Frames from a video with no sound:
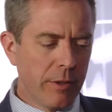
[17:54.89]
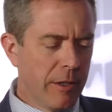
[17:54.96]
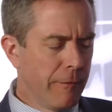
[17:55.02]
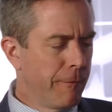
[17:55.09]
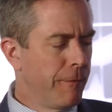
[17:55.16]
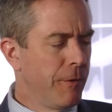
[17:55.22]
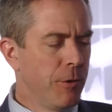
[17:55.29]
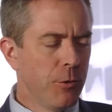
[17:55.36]

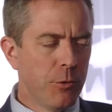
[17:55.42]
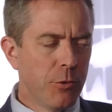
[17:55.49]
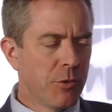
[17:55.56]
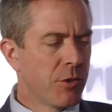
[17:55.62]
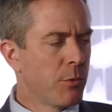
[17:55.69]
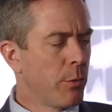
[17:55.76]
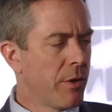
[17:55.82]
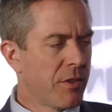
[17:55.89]

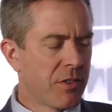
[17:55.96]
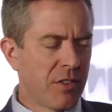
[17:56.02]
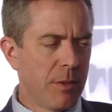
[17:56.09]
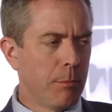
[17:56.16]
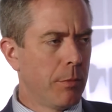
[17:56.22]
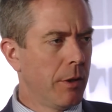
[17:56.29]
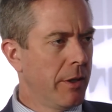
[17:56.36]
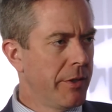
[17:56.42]
infused with
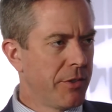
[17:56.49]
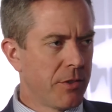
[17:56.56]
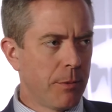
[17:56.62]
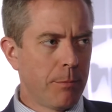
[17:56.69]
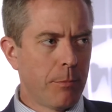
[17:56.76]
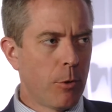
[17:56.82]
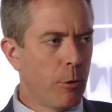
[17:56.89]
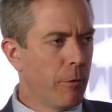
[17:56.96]

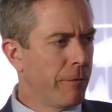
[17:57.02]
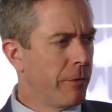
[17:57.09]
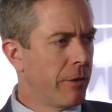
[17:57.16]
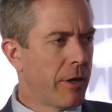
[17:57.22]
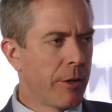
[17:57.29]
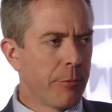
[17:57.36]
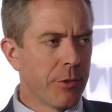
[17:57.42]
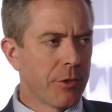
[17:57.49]
symbolism
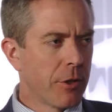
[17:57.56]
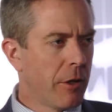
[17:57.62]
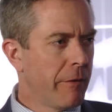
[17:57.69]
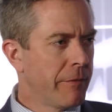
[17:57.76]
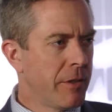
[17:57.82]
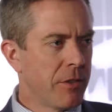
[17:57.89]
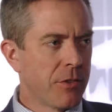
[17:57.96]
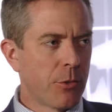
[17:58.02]
over
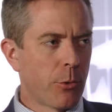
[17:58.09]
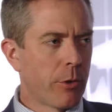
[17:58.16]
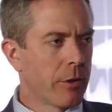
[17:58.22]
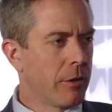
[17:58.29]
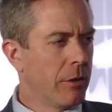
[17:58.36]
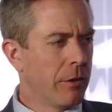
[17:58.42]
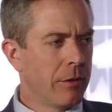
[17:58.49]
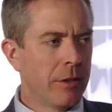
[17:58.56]
unresolved
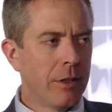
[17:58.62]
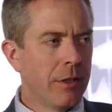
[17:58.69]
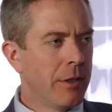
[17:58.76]
historical